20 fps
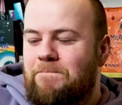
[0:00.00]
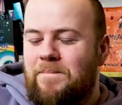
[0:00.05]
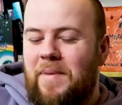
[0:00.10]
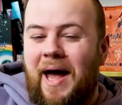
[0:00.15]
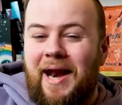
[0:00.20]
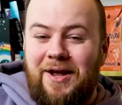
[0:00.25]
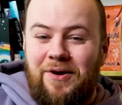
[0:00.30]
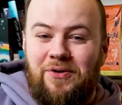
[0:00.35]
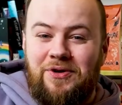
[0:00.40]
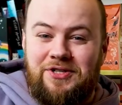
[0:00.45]

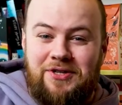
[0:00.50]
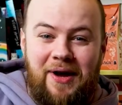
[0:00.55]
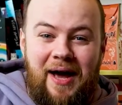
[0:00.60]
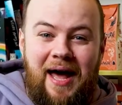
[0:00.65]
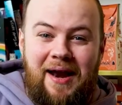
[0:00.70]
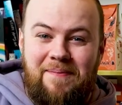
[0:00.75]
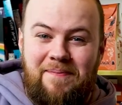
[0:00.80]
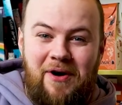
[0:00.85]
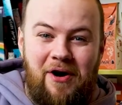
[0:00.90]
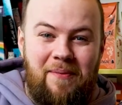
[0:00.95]
Maddie also
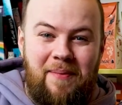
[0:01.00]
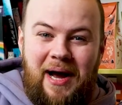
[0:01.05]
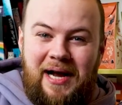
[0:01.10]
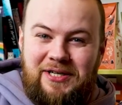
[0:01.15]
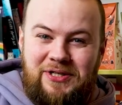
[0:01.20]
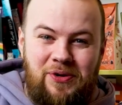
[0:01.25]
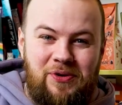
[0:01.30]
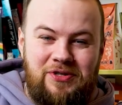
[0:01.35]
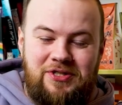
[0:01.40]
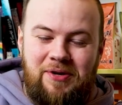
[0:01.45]
had a mirror
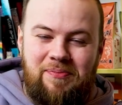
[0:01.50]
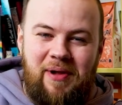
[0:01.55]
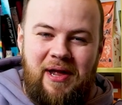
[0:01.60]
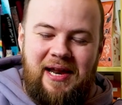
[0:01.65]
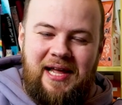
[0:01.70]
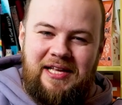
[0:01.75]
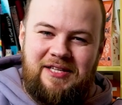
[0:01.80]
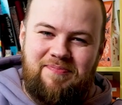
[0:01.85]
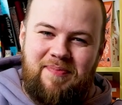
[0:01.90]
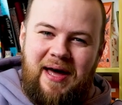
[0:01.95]
match, also played
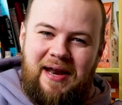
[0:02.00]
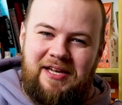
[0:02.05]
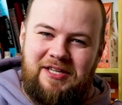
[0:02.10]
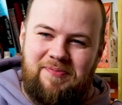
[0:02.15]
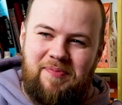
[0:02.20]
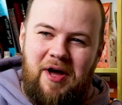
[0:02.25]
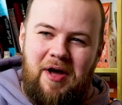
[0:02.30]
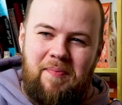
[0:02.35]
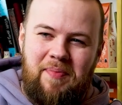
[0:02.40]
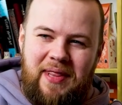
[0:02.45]
against Madness
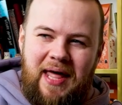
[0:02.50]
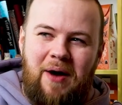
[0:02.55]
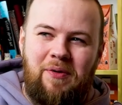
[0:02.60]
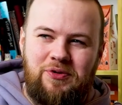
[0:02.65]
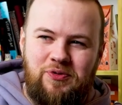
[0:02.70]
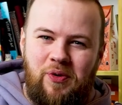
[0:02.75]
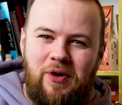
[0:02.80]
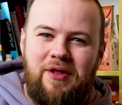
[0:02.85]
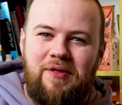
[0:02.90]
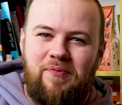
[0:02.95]
Burn, but that
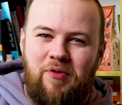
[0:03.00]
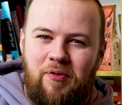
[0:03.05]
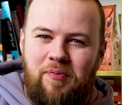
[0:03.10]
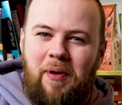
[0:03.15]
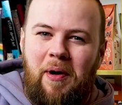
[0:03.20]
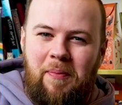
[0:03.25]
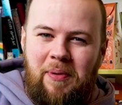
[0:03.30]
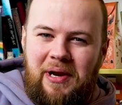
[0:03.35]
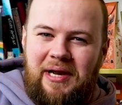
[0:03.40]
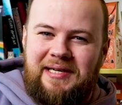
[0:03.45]
was one of the more
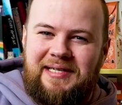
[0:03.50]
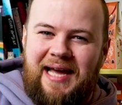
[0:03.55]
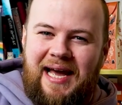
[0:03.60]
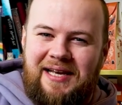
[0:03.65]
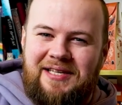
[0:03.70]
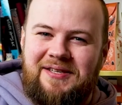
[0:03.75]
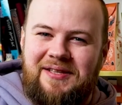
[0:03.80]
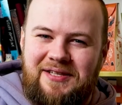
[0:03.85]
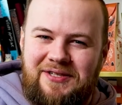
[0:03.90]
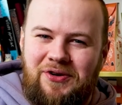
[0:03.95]
popular
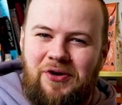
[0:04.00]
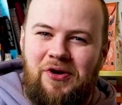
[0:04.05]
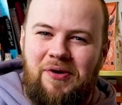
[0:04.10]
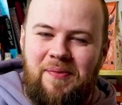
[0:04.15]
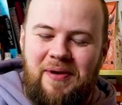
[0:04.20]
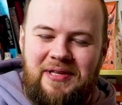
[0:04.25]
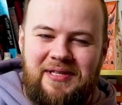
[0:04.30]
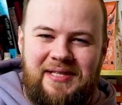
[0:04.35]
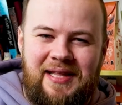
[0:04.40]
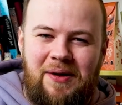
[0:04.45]
decks of the
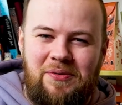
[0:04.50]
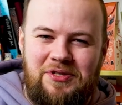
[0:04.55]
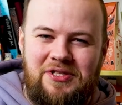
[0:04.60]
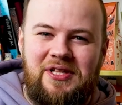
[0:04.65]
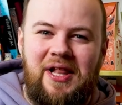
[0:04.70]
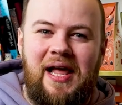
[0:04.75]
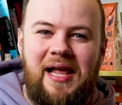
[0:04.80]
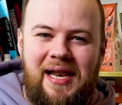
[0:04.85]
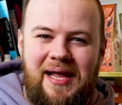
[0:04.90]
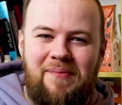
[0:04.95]
tournament. So that was
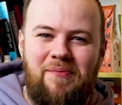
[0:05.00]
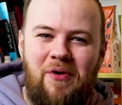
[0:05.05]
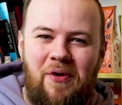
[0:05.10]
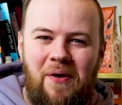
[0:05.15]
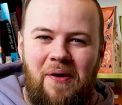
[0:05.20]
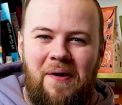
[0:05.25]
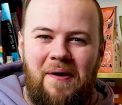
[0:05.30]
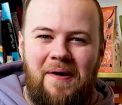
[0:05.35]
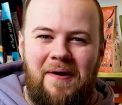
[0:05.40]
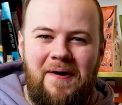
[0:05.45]
slightly
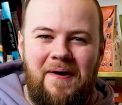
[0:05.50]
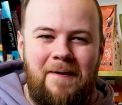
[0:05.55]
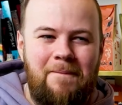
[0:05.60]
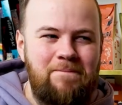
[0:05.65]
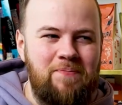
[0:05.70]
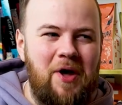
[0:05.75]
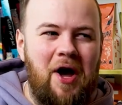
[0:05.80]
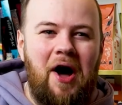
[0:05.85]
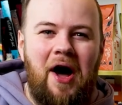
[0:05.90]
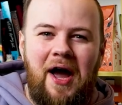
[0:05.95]
more
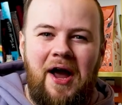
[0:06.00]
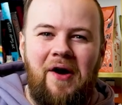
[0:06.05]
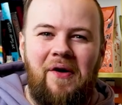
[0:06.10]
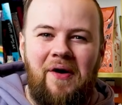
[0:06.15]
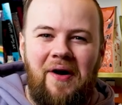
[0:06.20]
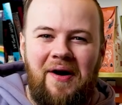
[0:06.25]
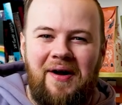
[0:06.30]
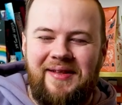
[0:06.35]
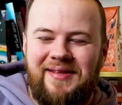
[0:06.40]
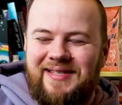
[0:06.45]

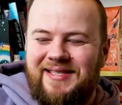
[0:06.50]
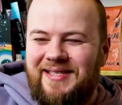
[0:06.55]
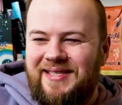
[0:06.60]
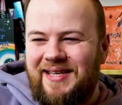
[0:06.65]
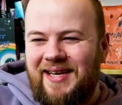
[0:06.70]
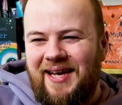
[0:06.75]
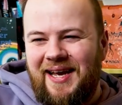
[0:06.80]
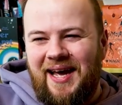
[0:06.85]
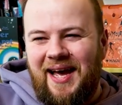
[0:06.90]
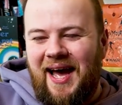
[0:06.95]
higher odds.
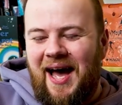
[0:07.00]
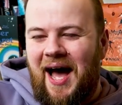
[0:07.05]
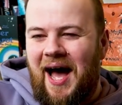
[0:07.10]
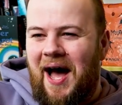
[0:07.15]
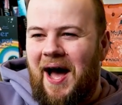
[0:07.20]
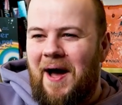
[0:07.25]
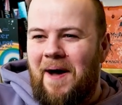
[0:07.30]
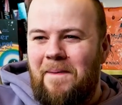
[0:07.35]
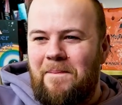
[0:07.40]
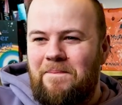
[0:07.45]

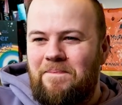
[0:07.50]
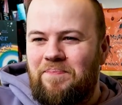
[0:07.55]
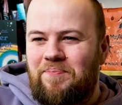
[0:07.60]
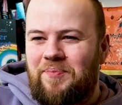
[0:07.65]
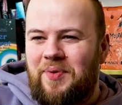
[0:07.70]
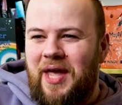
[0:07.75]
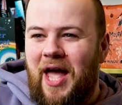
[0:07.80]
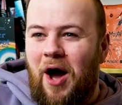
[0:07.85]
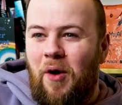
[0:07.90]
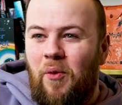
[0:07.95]

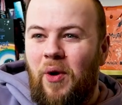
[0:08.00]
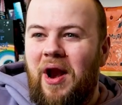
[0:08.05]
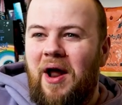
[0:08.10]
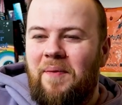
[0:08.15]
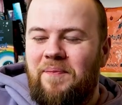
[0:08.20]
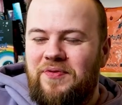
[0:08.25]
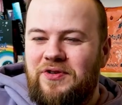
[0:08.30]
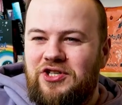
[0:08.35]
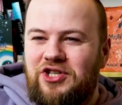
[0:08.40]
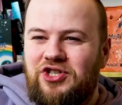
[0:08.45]
But yeah, went
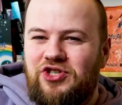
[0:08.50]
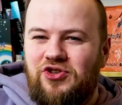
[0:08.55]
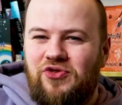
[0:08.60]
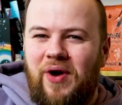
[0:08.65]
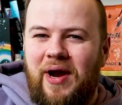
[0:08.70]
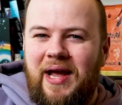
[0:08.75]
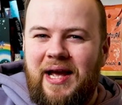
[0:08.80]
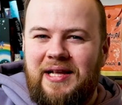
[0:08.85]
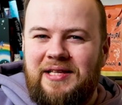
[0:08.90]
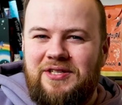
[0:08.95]
up
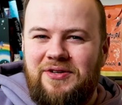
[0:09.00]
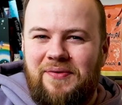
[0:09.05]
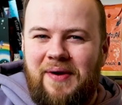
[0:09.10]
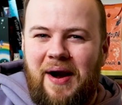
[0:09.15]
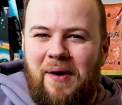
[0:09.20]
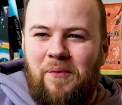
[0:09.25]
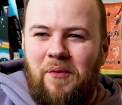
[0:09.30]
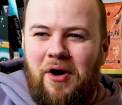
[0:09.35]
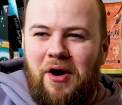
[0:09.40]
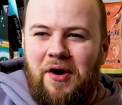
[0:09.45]
straight into
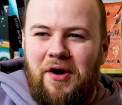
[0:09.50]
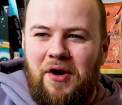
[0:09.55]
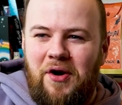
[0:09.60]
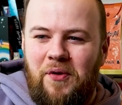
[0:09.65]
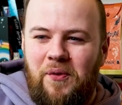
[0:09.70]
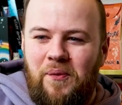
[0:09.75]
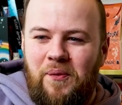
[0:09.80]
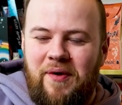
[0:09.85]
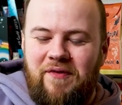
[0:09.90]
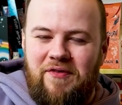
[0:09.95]
round
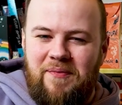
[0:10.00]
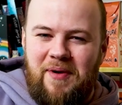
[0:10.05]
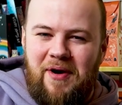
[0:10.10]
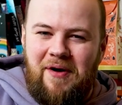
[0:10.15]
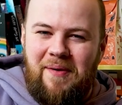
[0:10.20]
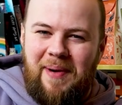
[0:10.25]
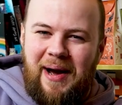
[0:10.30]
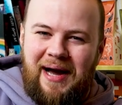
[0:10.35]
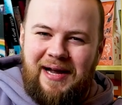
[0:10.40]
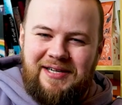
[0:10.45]
one with a
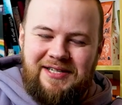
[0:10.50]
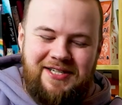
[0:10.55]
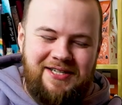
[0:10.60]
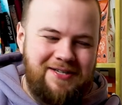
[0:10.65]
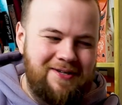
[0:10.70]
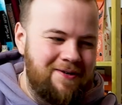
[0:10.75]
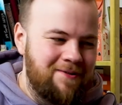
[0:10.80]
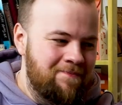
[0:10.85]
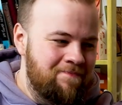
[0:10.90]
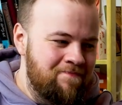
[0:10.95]
mirror match.